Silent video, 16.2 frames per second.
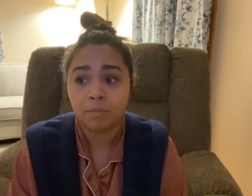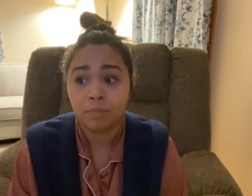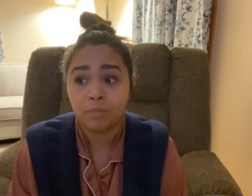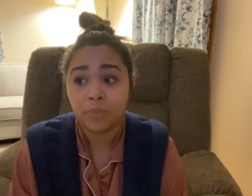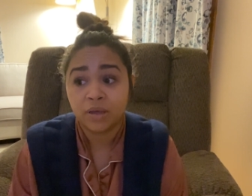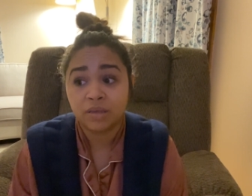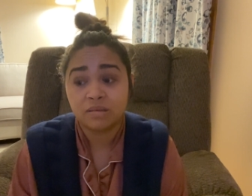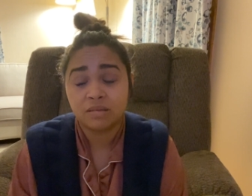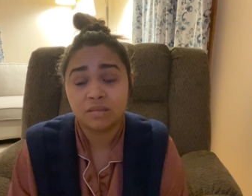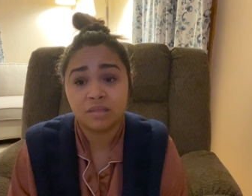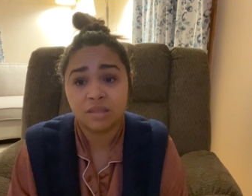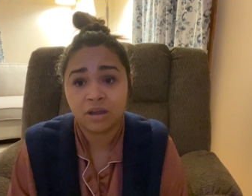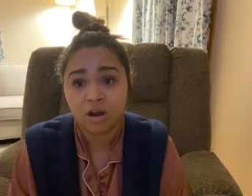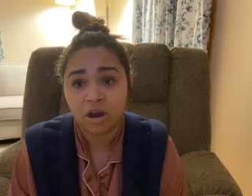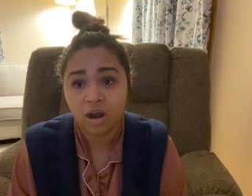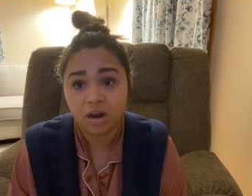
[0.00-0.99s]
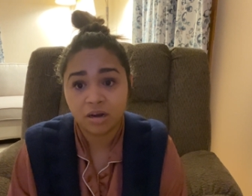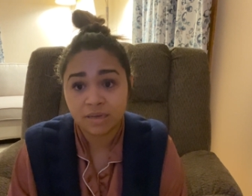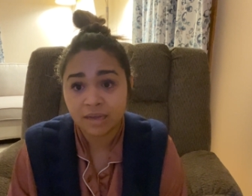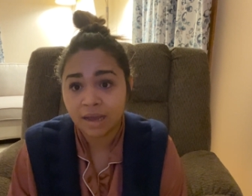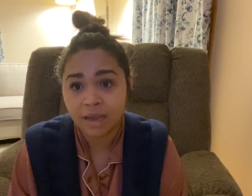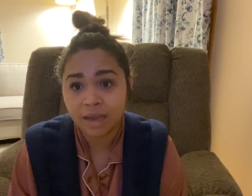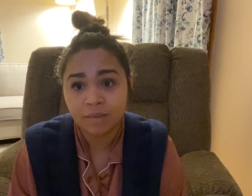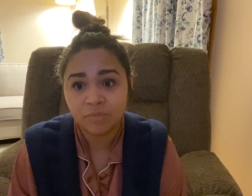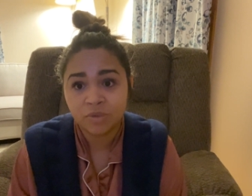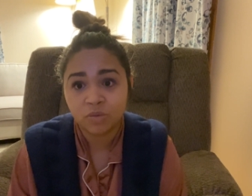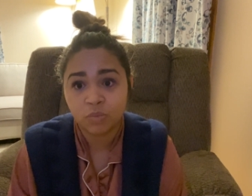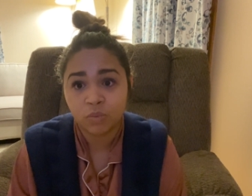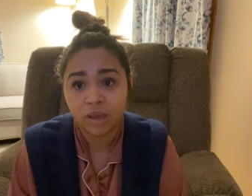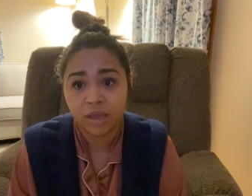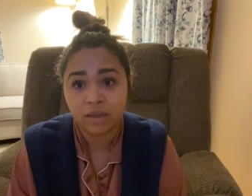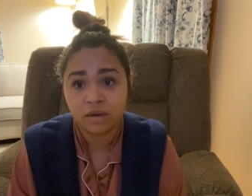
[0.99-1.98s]
but there are times
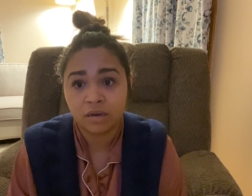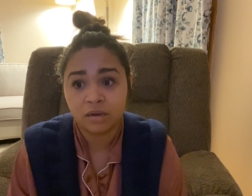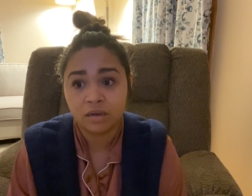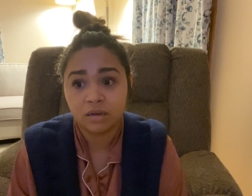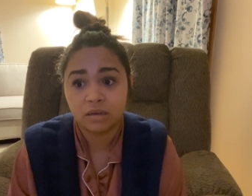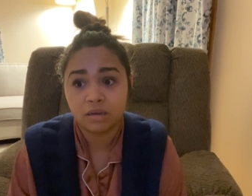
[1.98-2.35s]
when,